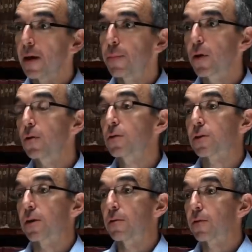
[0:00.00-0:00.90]
But
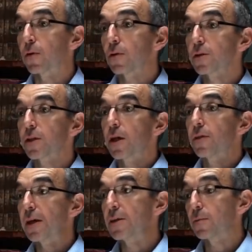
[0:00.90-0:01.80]
also, of course,
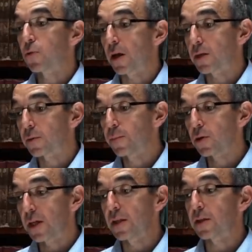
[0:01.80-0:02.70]
these objects were
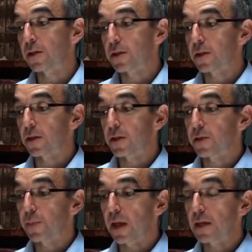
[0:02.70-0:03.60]
put into the
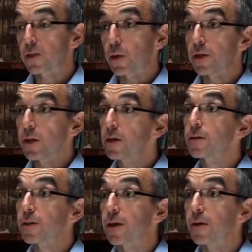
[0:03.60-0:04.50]
displays 20
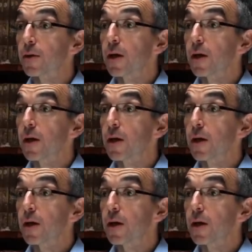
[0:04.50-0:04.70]
years ago,